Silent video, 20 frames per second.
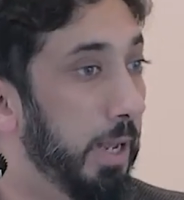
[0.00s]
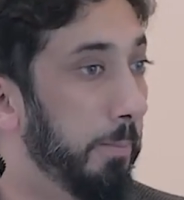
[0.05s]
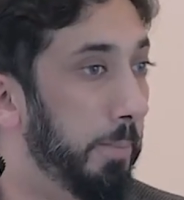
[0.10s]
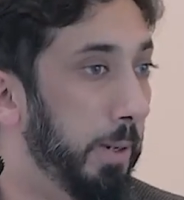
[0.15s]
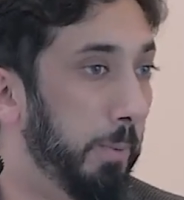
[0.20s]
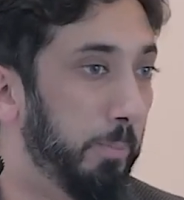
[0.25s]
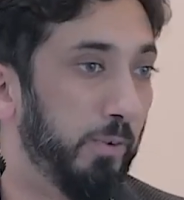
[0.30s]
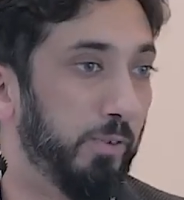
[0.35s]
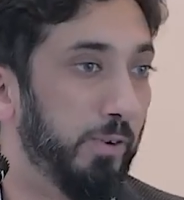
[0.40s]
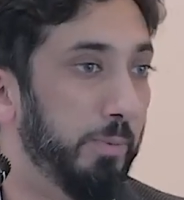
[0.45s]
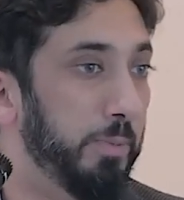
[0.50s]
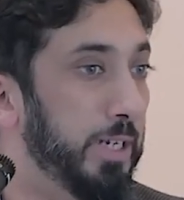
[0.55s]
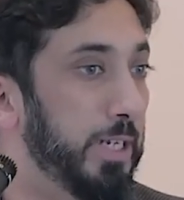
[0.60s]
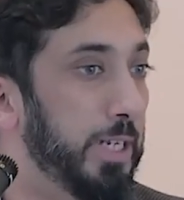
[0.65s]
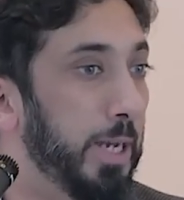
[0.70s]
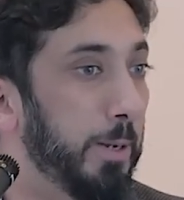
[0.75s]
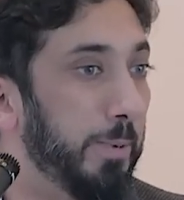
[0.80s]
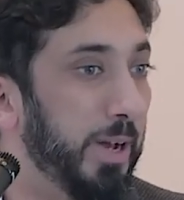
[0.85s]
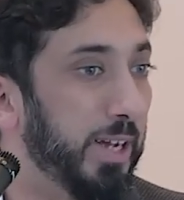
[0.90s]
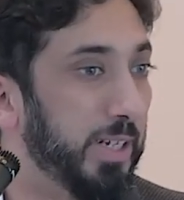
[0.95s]
People from
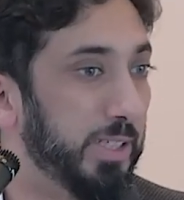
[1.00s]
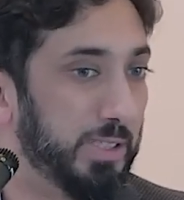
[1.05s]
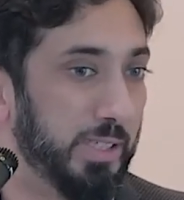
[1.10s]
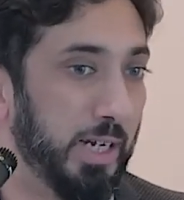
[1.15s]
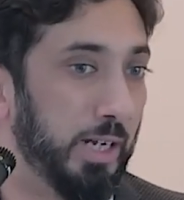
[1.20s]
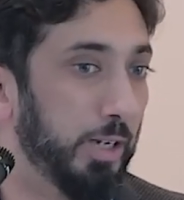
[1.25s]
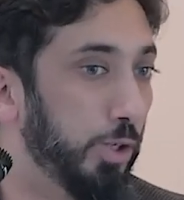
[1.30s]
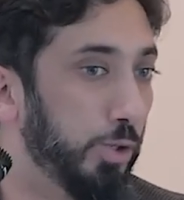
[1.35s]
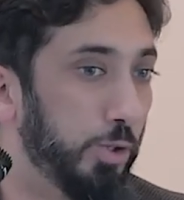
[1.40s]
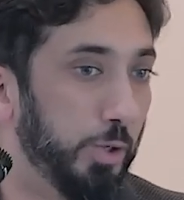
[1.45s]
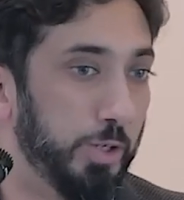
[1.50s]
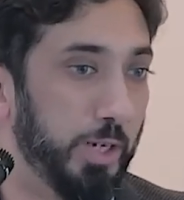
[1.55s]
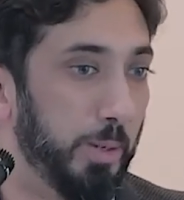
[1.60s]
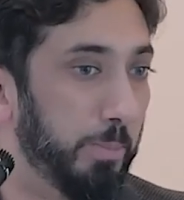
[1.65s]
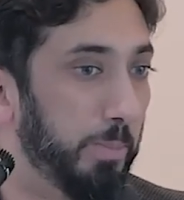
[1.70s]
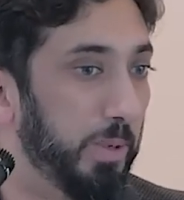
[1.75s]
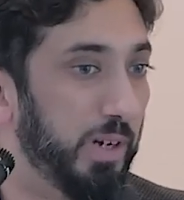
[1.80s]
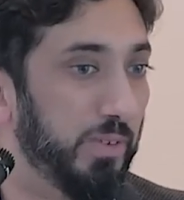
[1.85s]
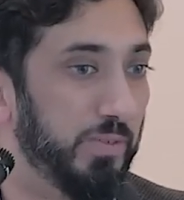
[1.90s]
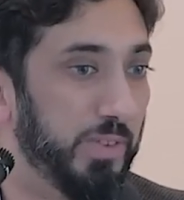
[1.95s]
India, Pakistan, a good
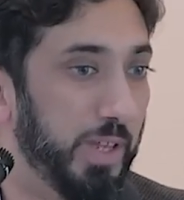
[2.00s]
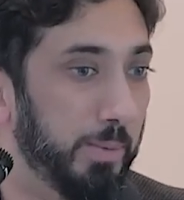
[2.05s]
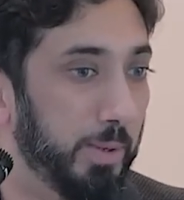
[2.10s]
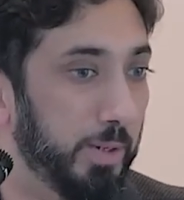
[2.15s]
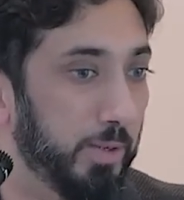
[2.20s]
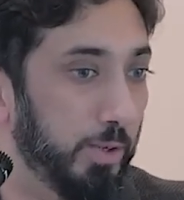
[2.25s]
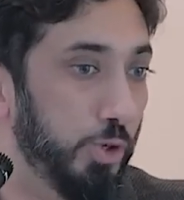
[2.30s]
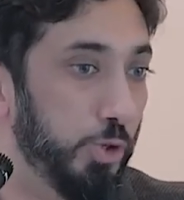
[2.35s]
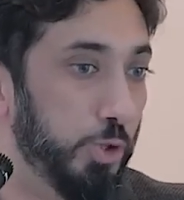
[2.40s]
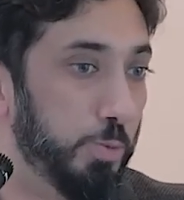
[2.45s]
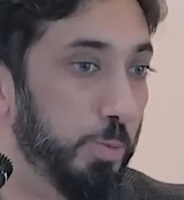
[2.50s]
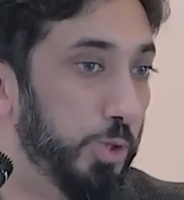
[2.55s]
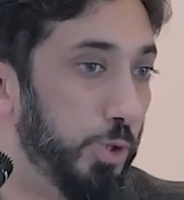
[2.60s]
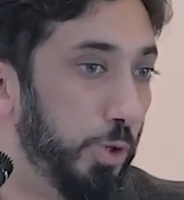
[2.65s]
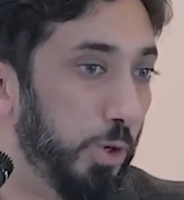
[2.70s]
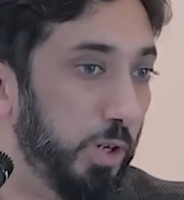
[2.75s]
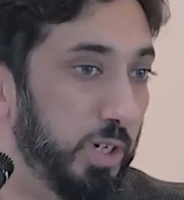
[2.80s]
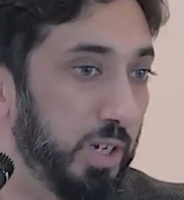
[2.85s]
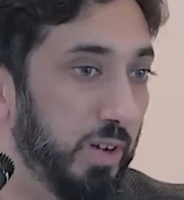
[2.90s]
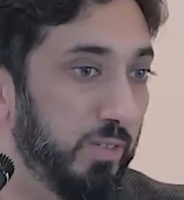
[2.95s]
number of them, a huge
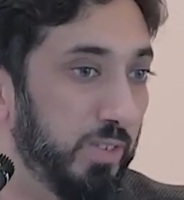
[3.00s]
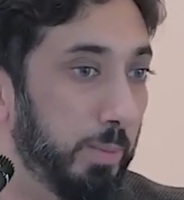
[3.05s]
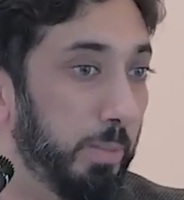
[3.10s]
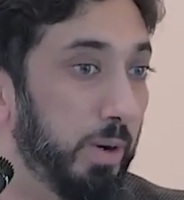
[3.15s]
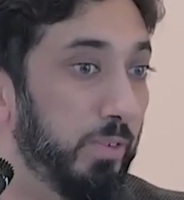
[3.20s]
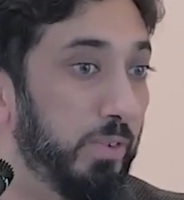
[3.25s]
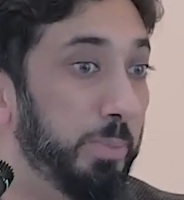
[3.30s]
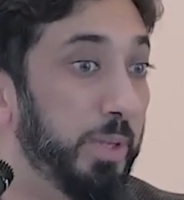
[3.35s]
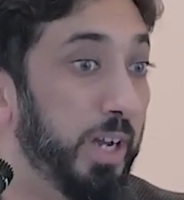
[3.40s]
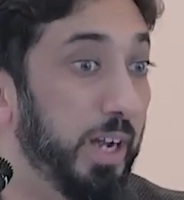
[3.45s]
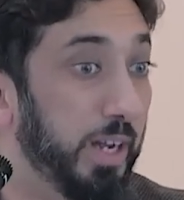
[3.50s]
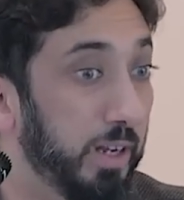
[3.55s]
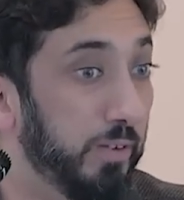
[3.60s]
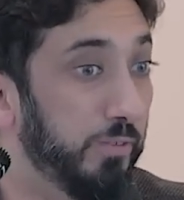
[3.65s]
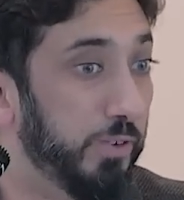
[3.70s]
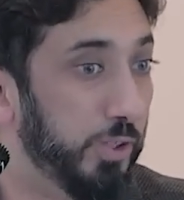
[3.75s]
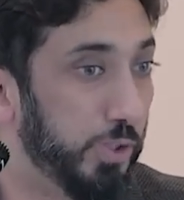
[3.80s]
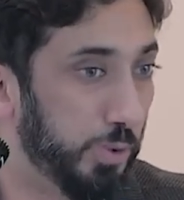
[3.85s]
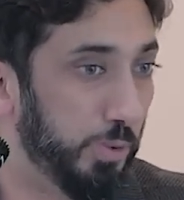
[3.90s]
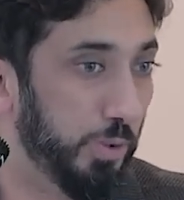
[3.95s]
majority of them are from the
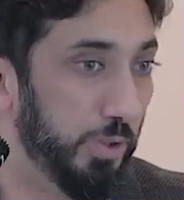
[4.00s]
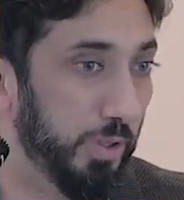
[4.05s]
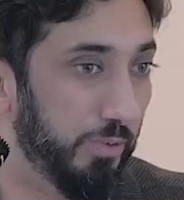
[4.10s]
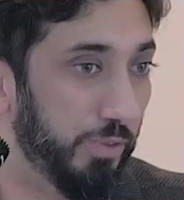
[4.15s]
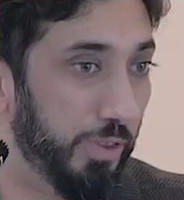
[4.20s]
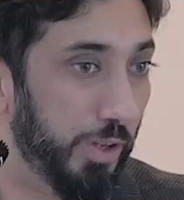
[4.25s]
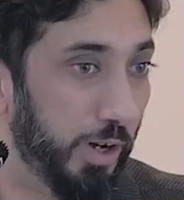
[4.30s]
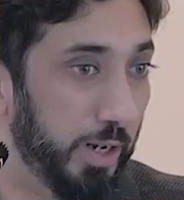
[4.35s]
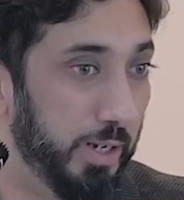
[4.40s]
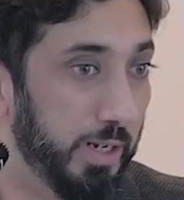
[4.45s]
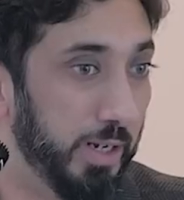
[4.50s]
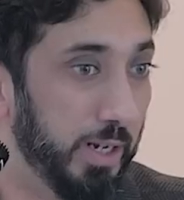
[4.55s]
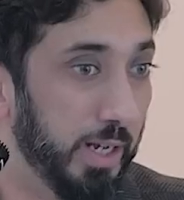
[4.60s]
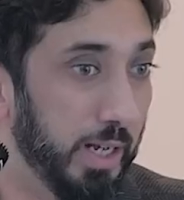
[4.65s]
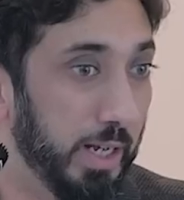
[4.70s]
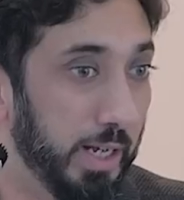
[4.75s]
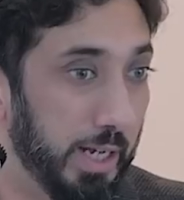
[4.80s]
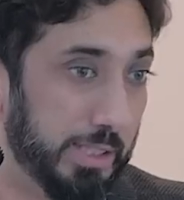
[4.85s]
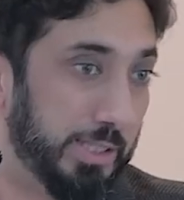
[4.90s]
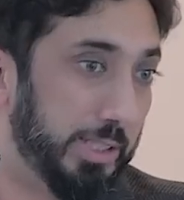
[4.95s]
Hanafi school of thought,
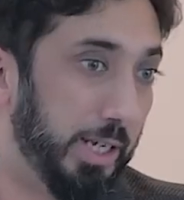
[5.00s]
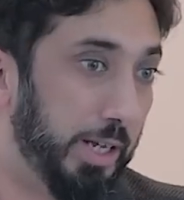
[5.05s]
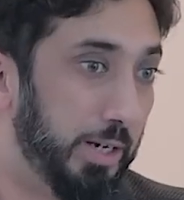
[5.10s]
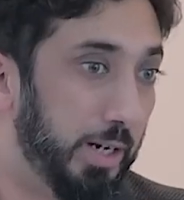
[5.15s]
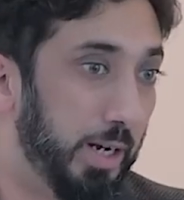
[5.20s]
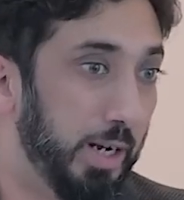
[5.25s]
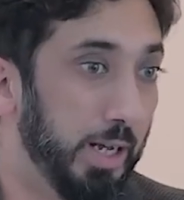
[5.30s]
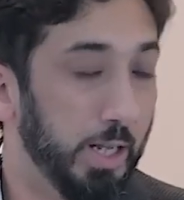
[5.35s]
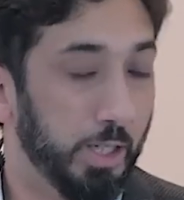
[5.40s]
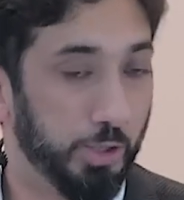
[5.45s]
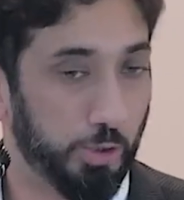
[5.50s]
etc.